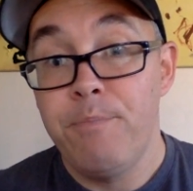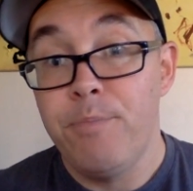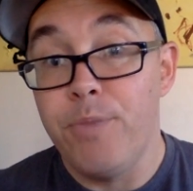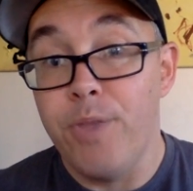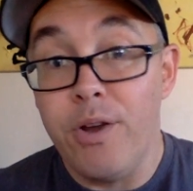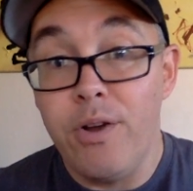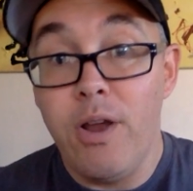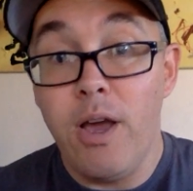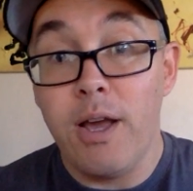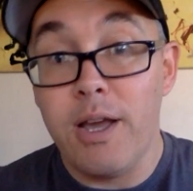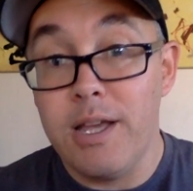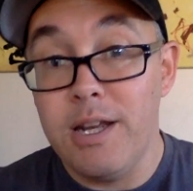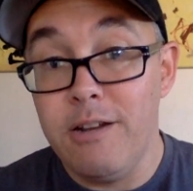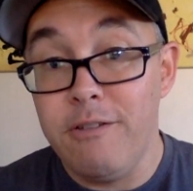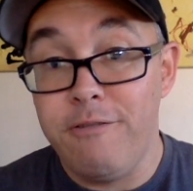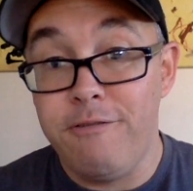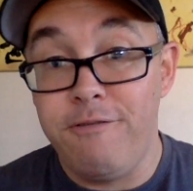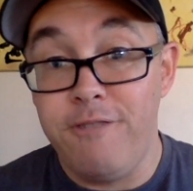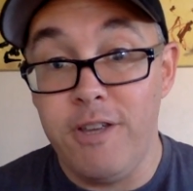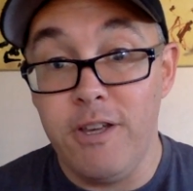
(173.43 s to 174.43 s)
they're not going to
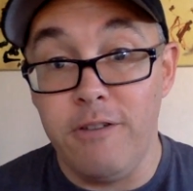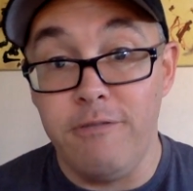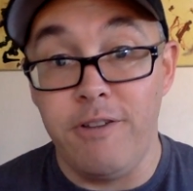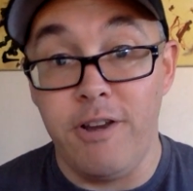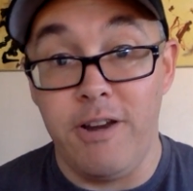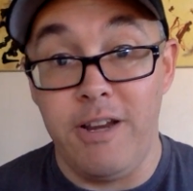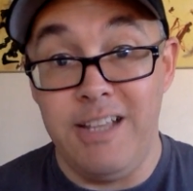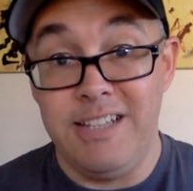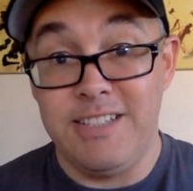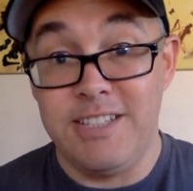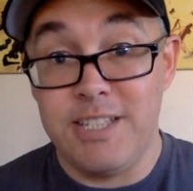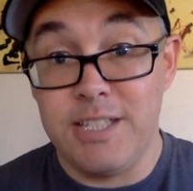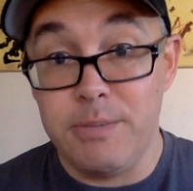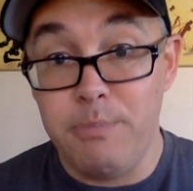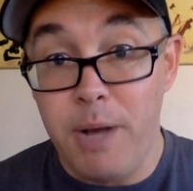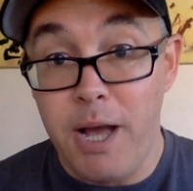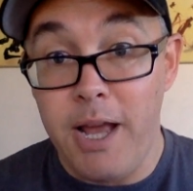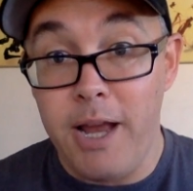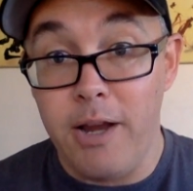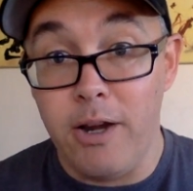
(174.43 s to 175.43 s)
feel very
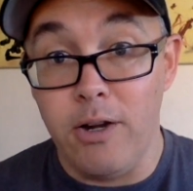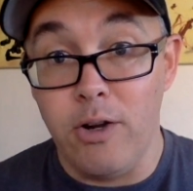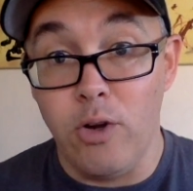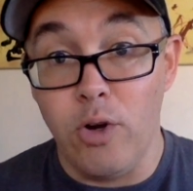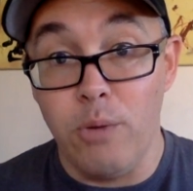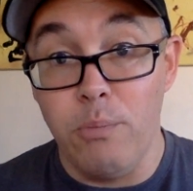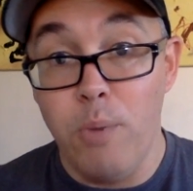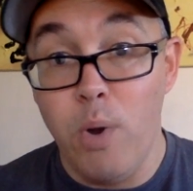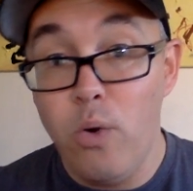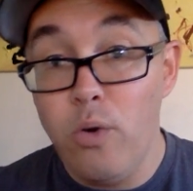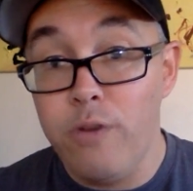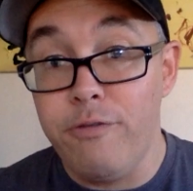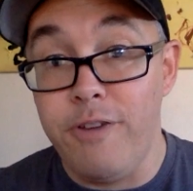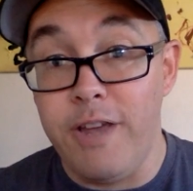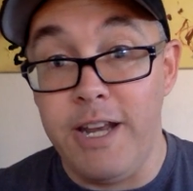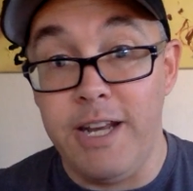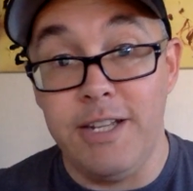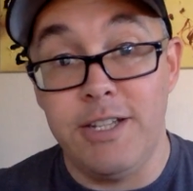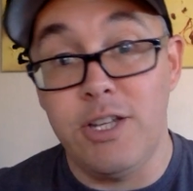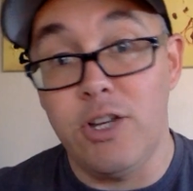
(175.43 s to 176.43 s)
inspired or
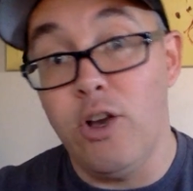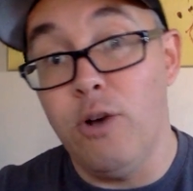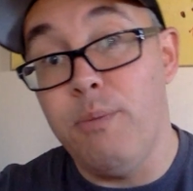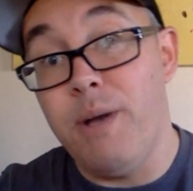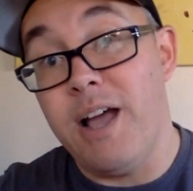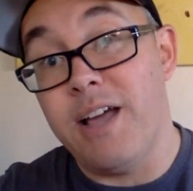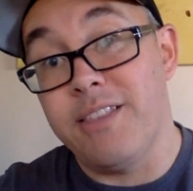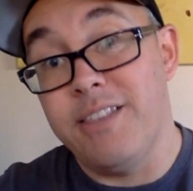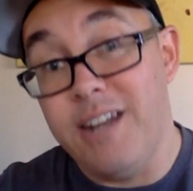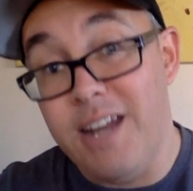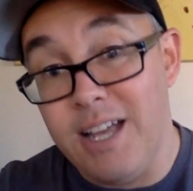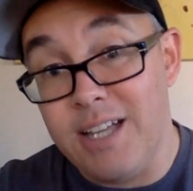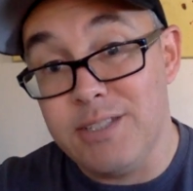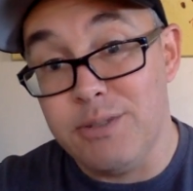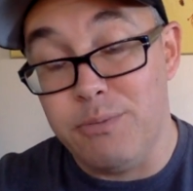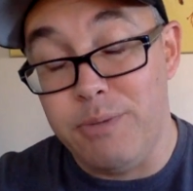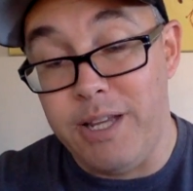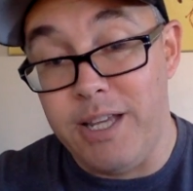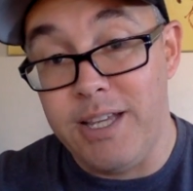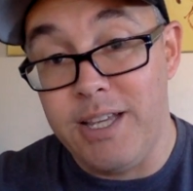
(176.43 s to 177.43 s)
motivated to go back the
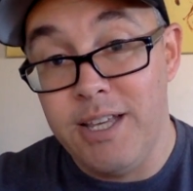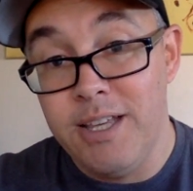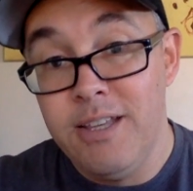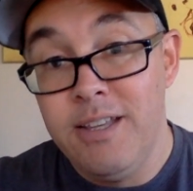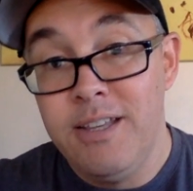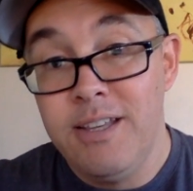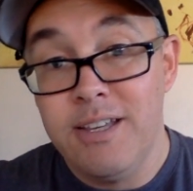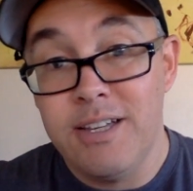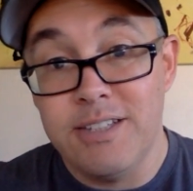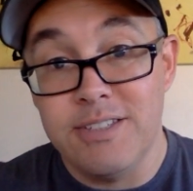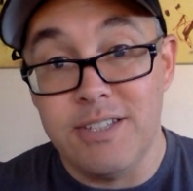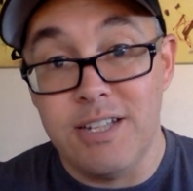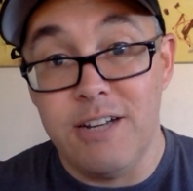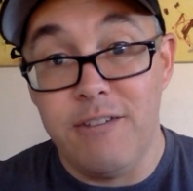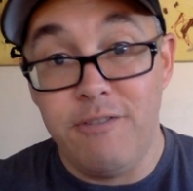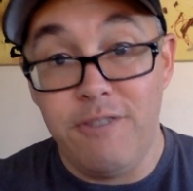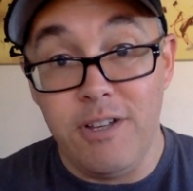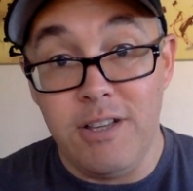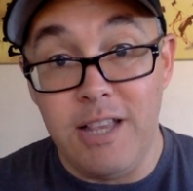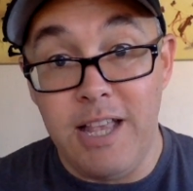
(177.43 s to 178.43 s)
next week because they're going
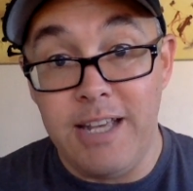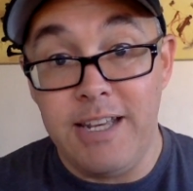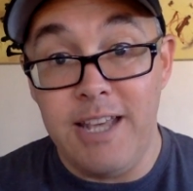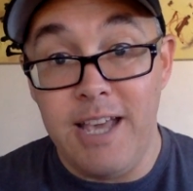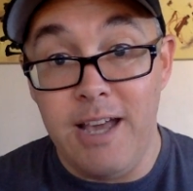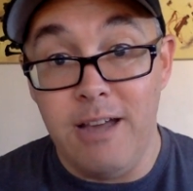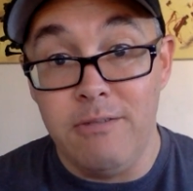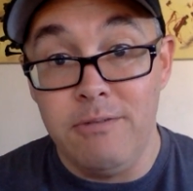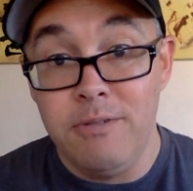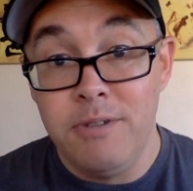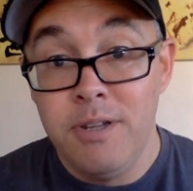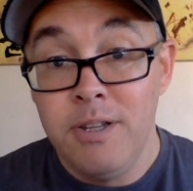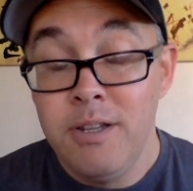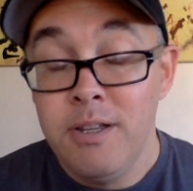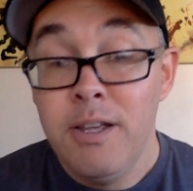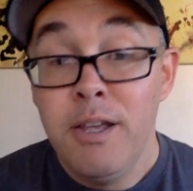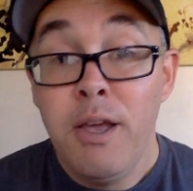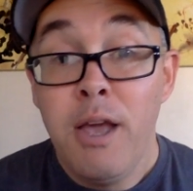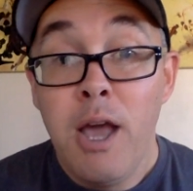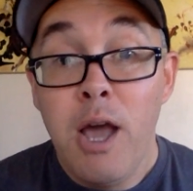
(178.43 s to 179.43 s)
to feel let down.
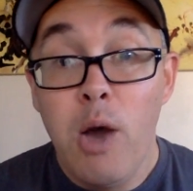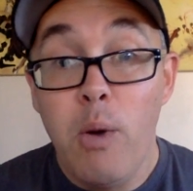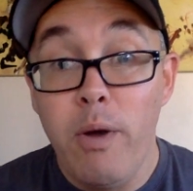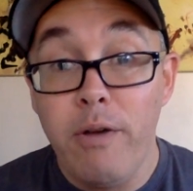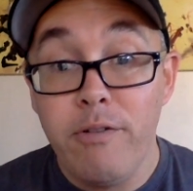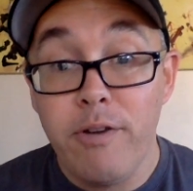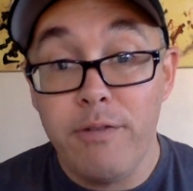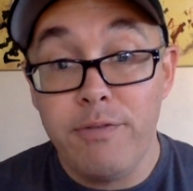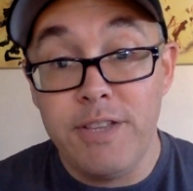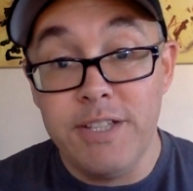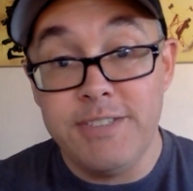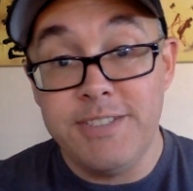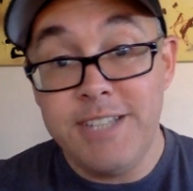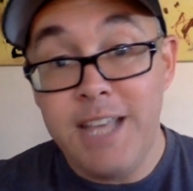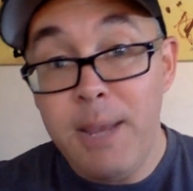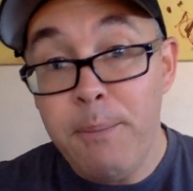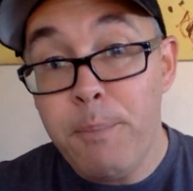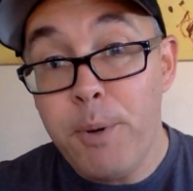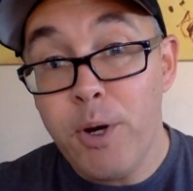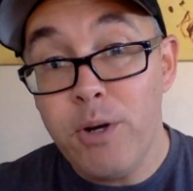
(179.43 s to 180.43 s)
However, if the
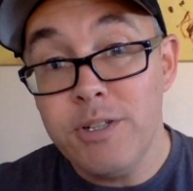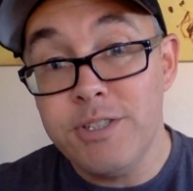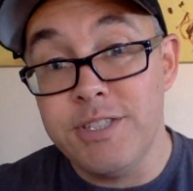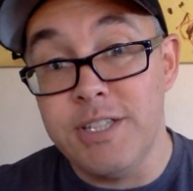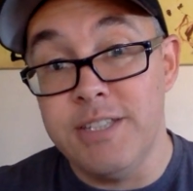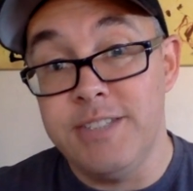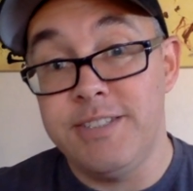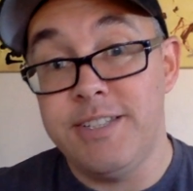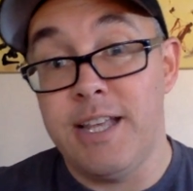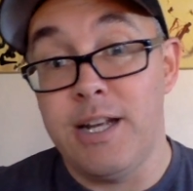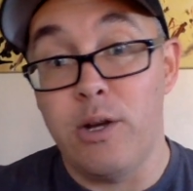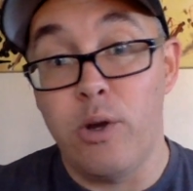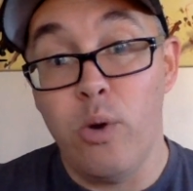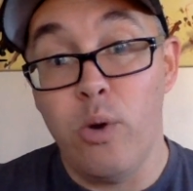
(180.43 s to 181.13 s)
same person set a